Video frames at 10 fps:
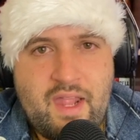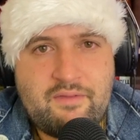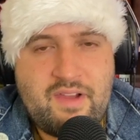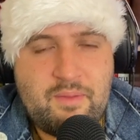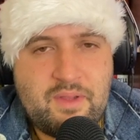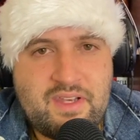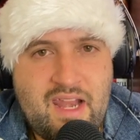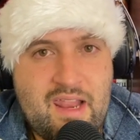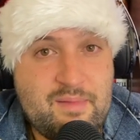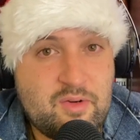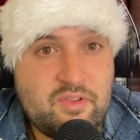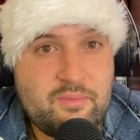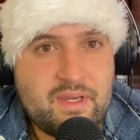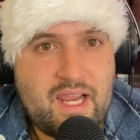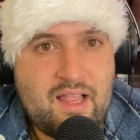that family dynamic with
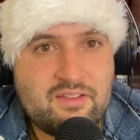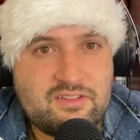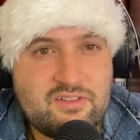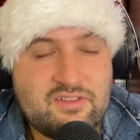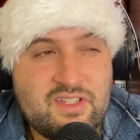the McAllisters,